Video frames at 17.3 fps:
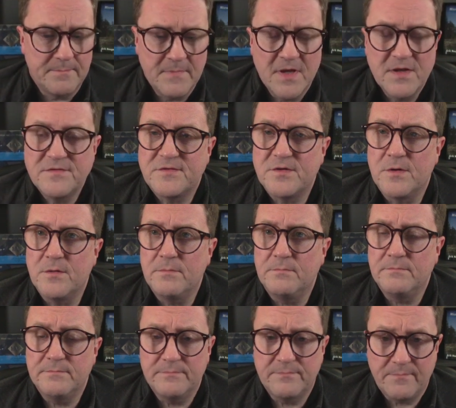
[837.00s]
So,
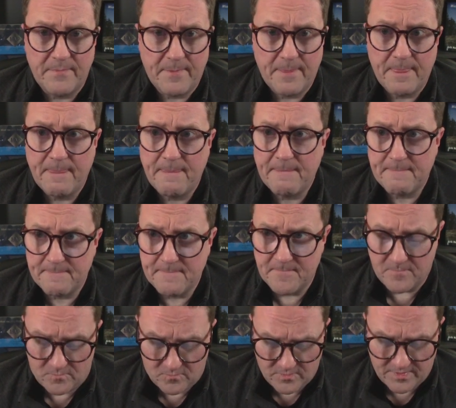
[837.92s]

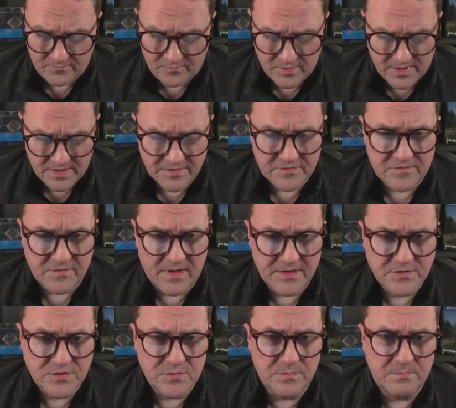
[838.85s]
and we can try
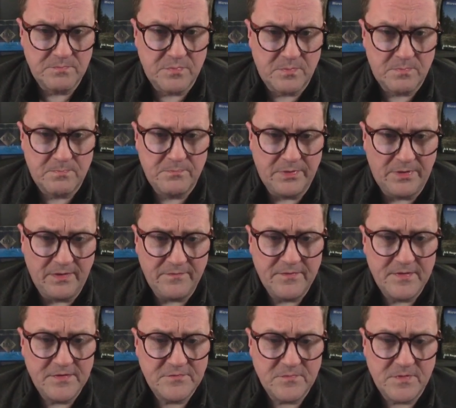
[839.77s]
to build
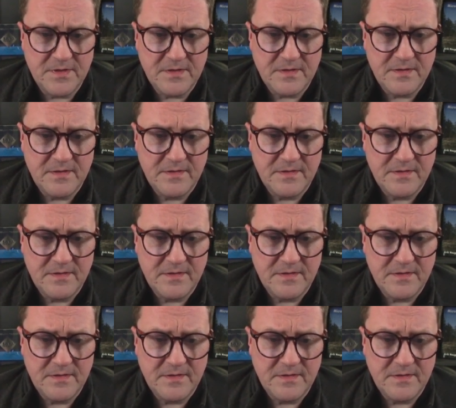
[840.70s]
this one.